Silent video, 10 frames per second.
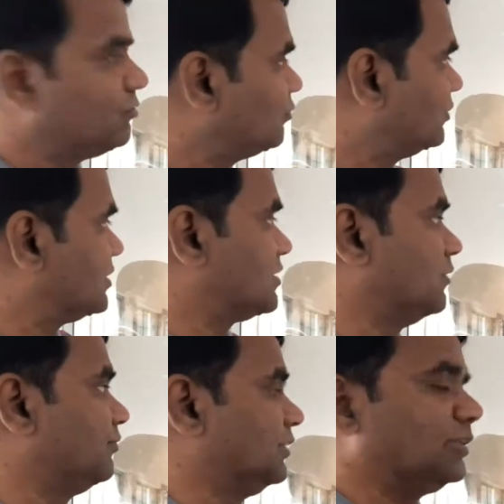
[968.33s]
this
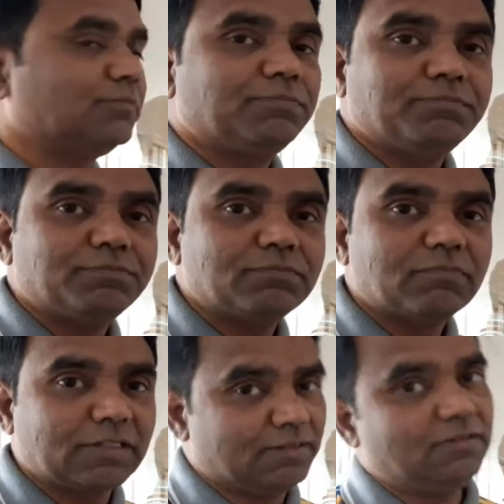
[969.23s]
surface.
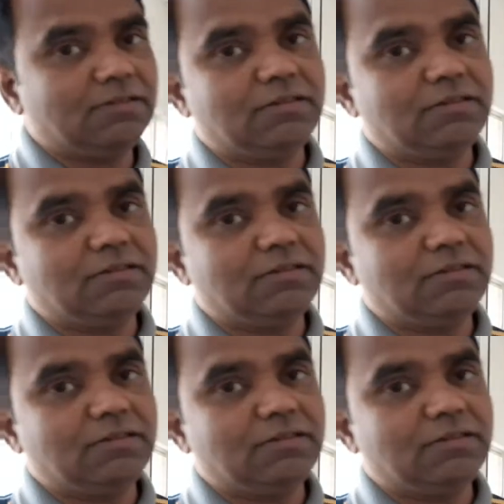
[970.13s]
Okay?